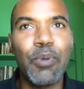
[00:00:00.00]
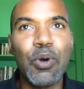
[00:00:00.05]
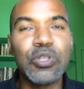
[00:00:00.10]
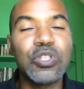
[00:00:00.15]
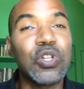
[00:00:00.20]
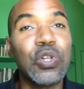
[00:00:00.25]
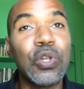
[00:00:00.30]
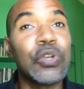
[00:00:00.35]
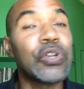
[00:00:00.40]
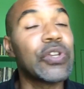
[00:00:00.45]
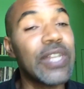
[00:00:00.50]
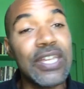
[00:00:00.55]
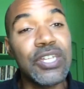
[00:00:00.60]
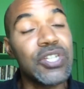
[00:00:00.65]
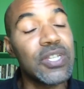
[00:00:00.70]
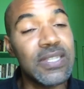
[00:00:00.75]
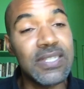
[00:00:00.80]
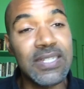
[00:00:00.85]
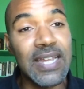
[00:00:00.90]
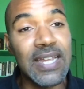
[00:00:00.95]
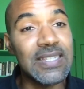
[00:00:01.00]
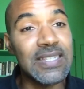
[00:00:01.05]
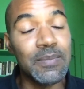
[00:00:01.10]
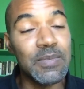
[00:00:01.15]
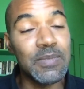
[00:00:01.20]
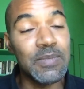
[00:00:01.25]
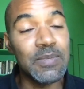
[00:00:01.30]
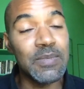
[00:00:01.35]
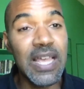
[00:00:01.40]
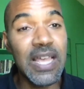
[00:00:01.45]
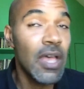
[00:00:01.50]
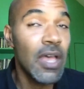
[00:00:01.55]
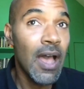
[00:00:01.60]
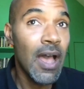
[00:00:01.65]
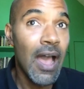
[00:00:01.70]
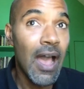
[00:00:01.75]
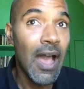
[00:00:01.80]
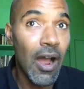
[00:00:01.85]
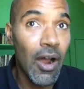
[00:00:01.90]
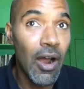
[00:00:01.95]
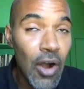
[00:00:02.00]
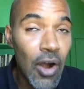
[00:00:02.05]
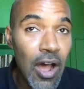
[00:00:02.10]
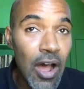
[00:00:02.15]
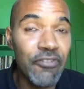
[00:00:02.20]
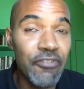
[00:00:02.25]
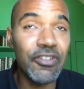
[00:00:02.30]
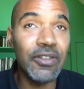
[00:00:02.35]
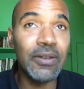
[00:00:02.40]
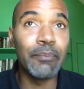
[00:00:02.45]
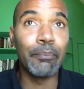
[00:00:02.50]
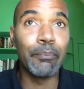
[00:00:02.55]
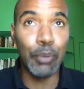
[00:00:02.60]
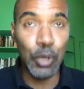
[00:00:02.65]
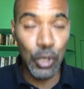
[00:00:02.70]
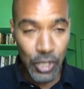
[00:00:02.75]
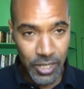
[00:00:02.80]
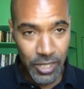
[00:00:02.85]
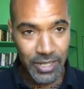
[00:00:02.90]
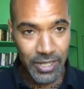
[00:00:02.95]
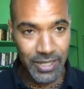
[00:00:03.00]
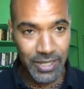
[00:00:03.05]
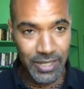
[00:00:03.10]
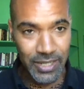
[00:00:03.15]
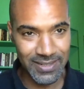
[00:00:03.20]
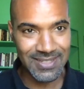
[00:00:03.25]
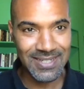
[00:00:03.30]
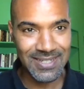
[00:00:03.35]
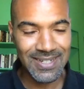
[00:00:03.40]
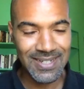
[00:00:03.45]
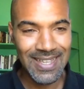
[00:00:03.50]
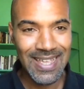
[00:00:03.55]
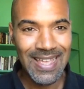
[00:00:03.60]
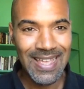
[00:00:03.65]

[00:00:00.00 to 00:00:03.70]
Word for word: post-colonial nation states themselves are often burdened